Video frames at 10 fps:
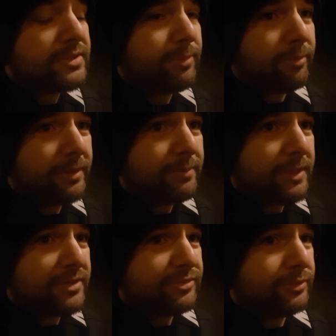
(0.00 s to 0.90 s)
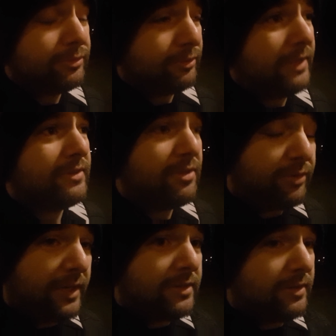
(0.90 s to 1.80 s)
probably the biggest threat
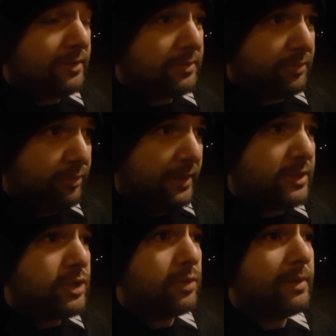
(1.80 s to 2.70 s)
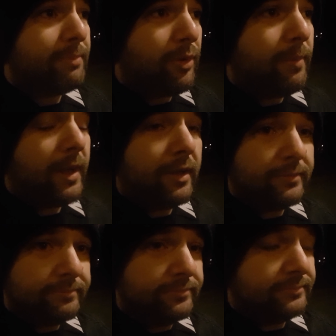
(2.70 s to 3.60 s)
to the
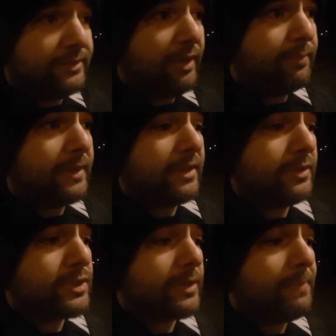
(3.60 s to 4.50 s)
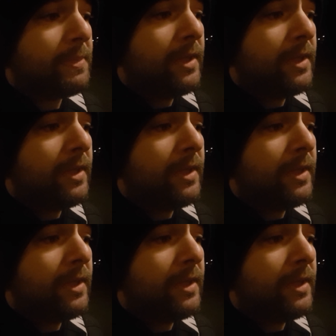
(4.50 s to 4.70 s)
mobile development industry.